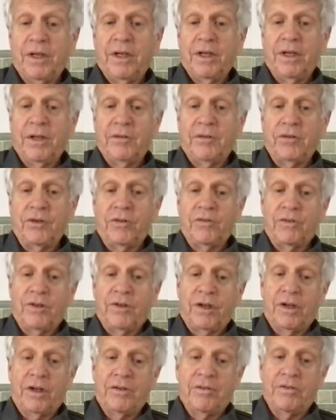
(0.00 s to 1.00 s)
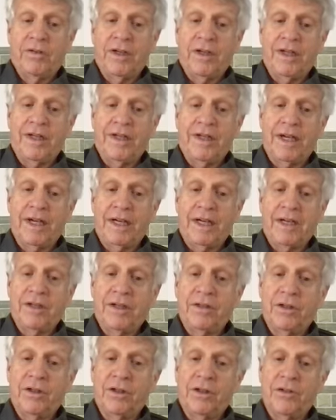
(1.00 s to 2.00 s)
is involved in attacking
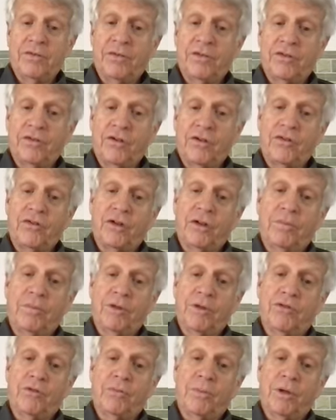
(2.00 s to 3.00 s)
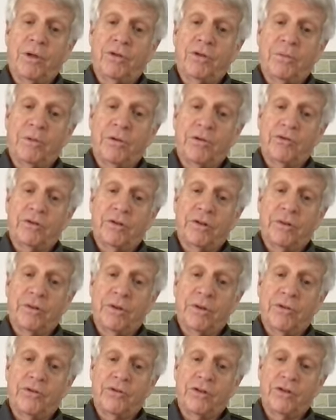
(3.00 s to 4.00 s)
the nervous system is multiple
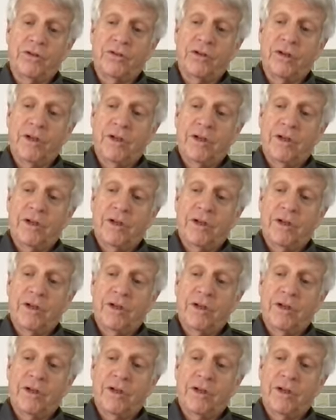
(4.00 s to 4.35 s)
sclerosis.